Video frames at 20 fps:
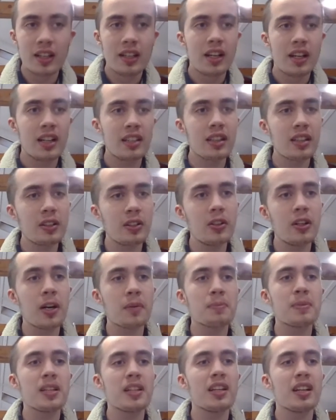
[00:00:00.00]
A little
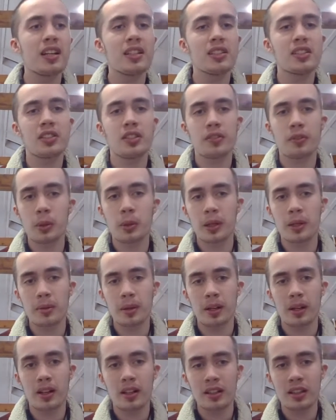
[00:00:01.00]
update as to where we
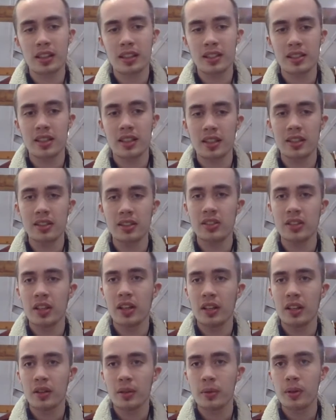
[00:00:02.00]
are in listings.
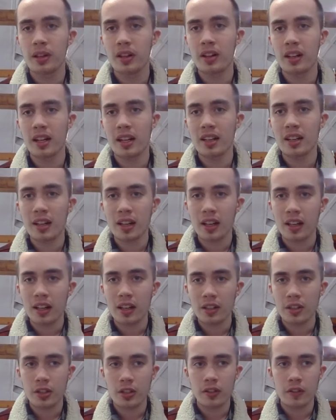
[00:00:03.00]
We are at
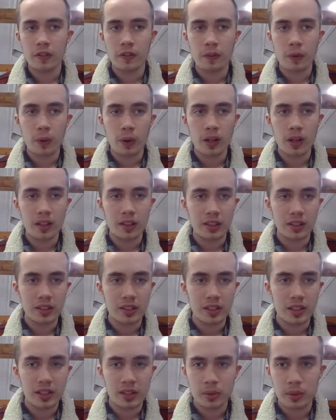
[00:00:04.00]
940
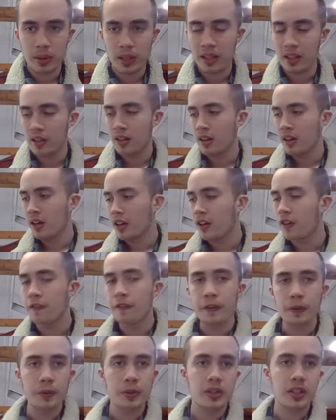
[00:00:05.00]
listings. We had a
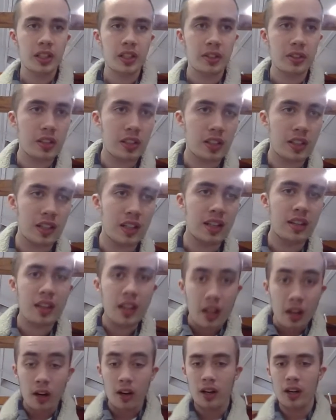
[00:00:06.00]
few sales today. They
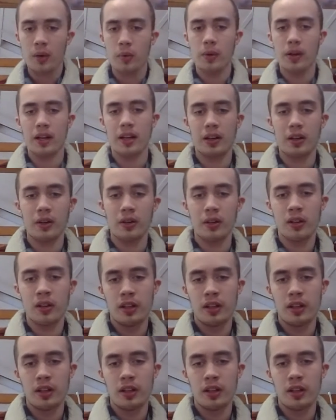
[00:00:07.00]
already went out.